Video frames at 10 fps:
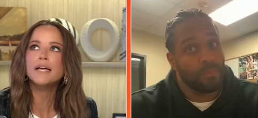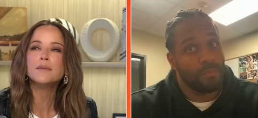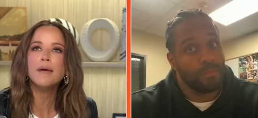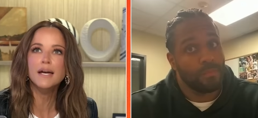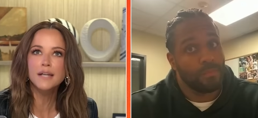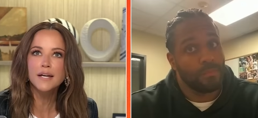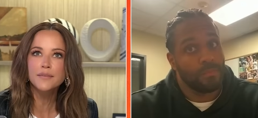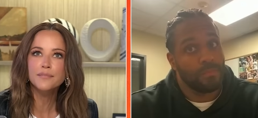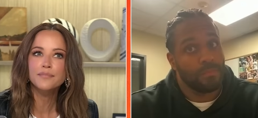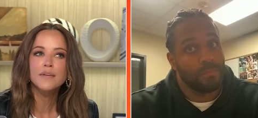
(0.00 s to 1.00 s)
Speaker 1: Peyton
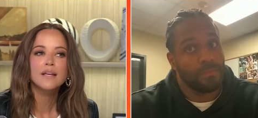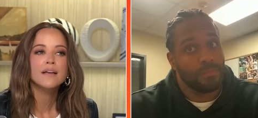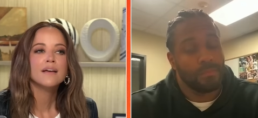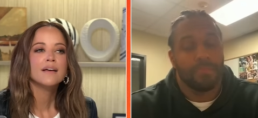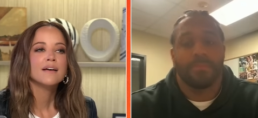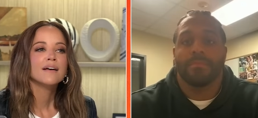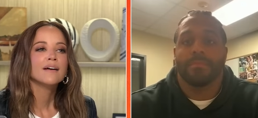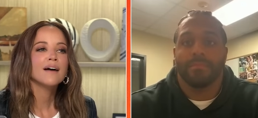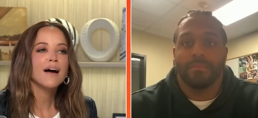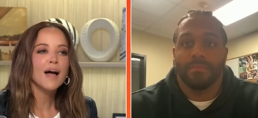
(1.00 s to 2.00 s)
Manning.
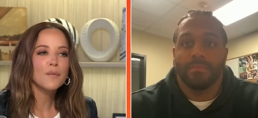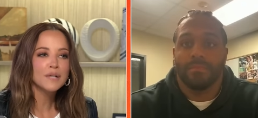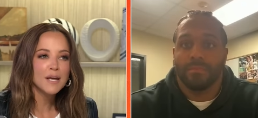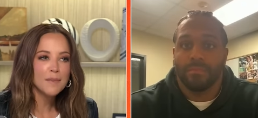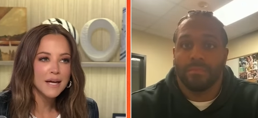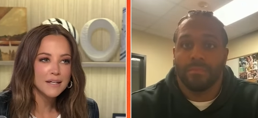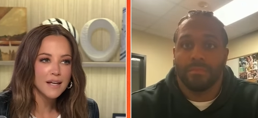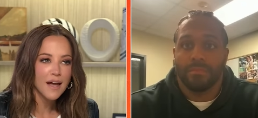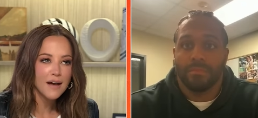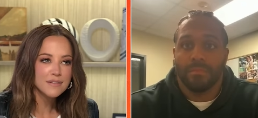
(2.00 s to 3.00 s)
Hmm. I went on Manning
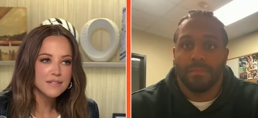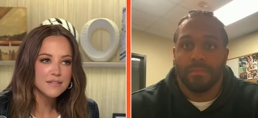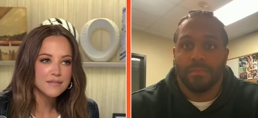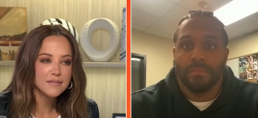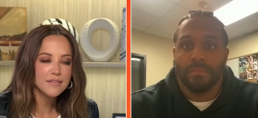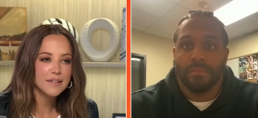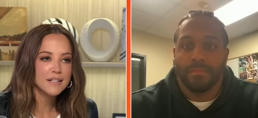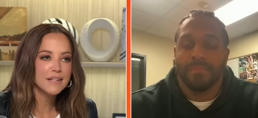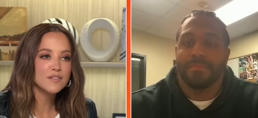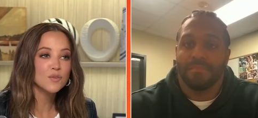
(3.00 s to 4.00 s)
Cast,
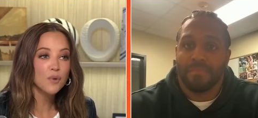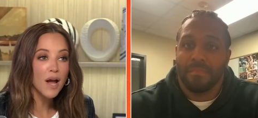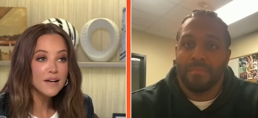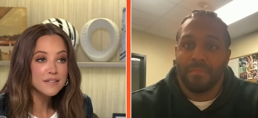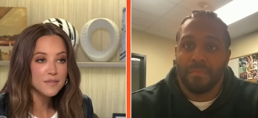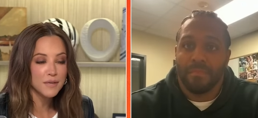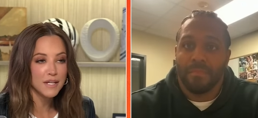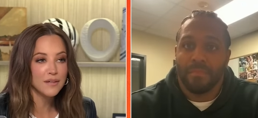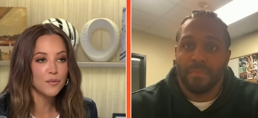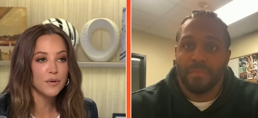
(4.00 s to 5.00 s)
and they surprised
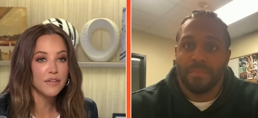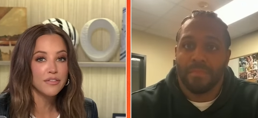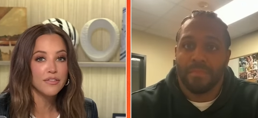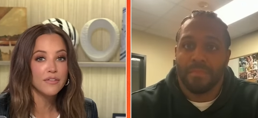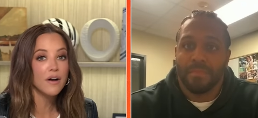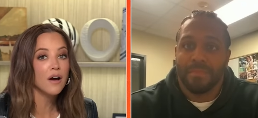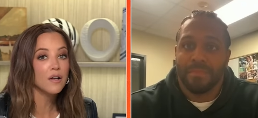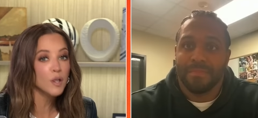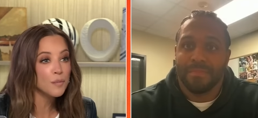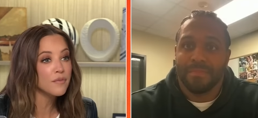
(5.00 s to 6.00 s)
me with a
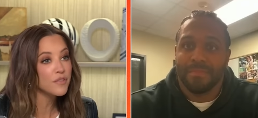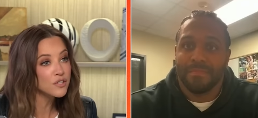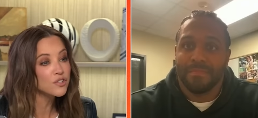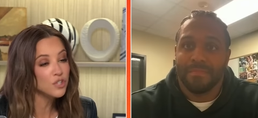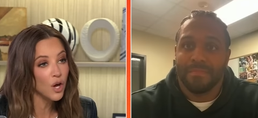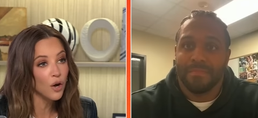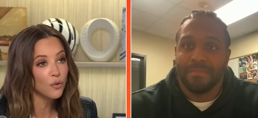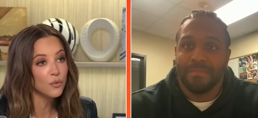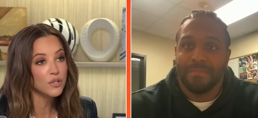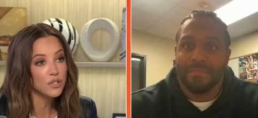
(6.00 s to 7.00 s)
clip of this show
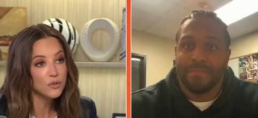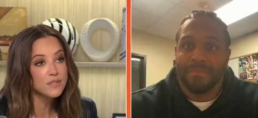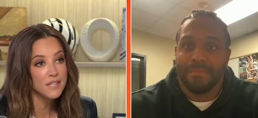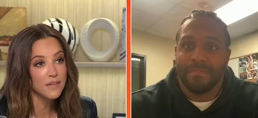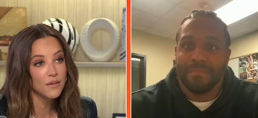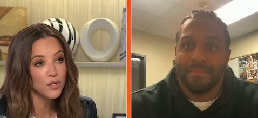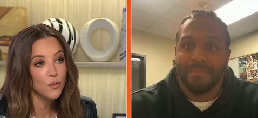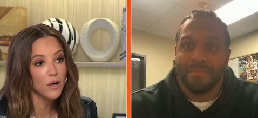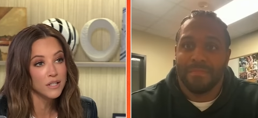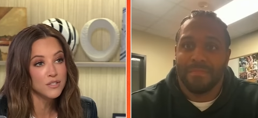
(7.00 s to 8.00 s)
when you said that you
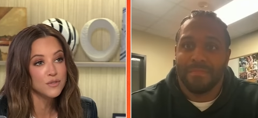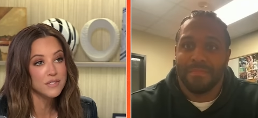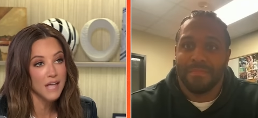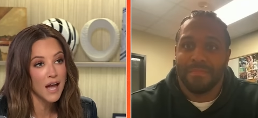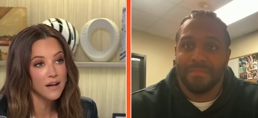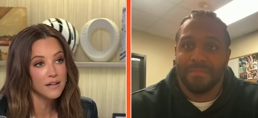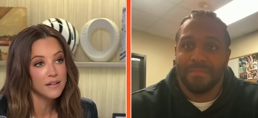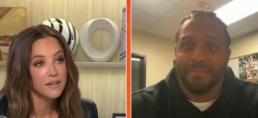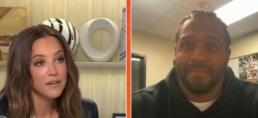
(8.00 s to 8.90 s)
wanted to sack